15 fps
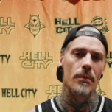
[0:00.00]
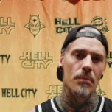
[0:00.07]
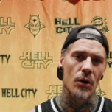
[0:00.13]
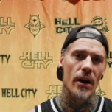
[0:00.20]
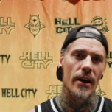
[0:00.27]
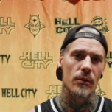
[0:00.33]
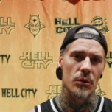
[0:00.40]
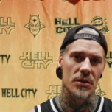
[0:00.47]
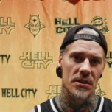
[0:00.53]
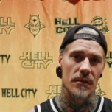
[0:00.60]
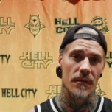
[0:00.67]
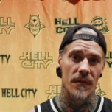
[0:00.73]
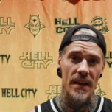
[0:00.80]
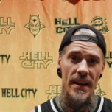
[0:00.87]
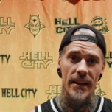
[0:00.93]
brought it was to
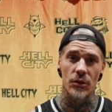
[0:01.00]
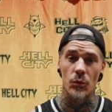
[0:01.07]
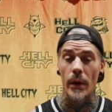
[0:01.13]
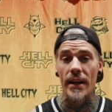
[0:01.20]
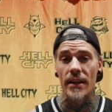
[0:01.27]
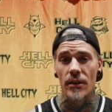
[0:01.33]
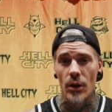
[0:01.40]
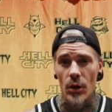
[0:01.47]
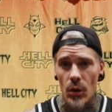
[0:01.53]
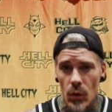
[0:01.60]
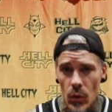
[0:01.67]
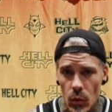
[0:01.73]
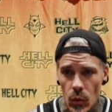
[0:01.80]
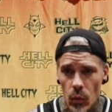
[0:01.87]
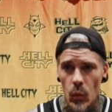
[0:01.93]
Phoenix. We didn't
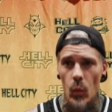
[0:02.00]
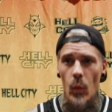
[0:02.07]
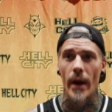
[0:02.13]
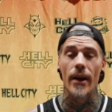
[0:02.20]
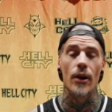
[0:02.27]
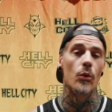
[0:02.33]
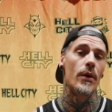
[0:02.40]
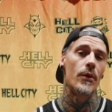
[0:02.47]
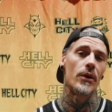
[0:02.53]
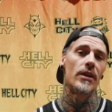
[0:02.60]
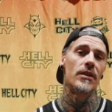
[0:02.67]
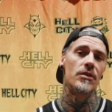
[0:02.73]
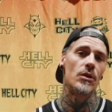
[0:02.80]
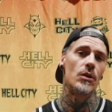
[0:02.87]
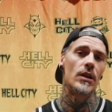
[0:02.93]
know where we were
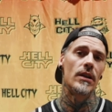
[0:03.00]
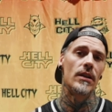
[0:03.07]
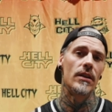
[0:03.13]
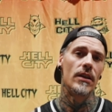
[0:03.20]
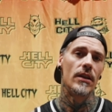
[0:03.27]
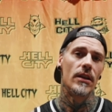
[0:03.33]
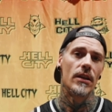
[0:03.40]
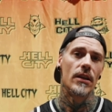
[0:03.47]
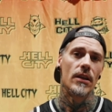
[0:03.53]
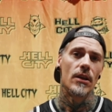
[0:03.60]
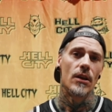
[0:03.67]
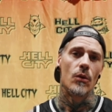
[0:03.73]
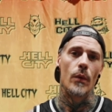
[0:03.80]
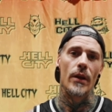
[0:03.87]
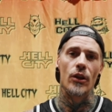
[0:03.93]
going to do it.
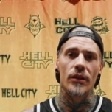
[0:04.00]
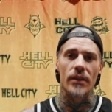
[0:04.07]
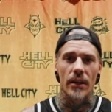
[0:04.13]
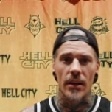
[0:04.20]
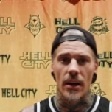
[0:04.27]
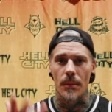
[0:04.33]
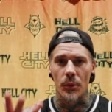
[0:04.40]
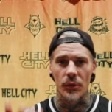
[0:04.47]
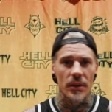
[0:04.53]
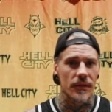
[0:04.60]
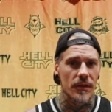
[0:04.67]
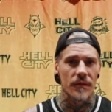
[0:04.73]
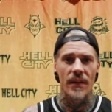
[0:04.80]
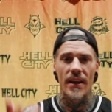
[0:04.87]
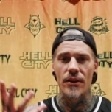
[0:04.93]
We looked at a couple
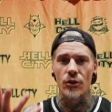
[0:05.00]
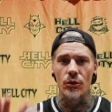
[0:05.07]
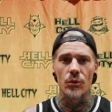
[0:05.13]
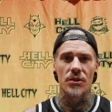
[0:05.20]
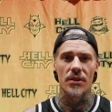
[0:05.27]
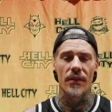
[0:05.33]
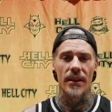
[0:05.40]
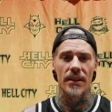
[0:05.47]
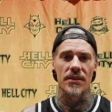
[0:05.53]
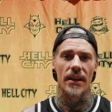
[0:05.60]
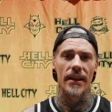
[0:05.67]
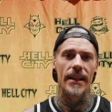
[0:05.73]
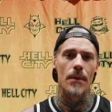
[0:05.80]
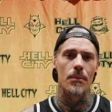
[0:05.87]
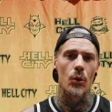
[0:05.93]
different venues and things
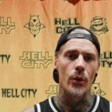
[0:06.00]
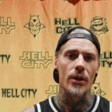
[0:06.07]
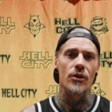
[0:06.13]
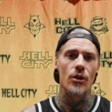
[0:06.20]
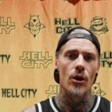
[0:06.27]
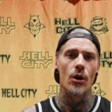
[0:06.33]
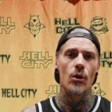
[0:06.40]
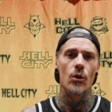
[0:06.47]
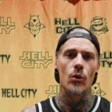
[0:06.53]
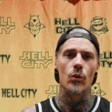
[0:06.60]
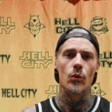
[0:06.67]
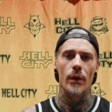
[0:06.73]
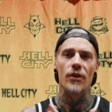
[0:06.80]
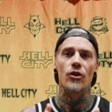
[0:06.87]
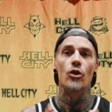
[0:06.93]
like that, but we know,
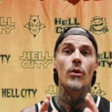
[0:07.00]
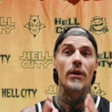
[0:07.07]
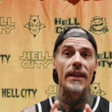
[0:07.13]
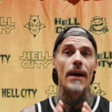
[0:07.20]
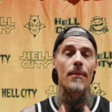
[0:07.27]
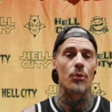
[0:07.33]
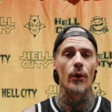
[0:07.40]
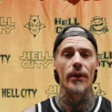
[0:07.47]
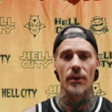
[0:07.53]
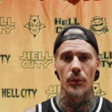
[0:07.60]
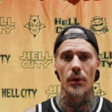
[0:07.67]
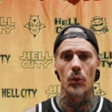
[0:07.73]
we knew at that point that we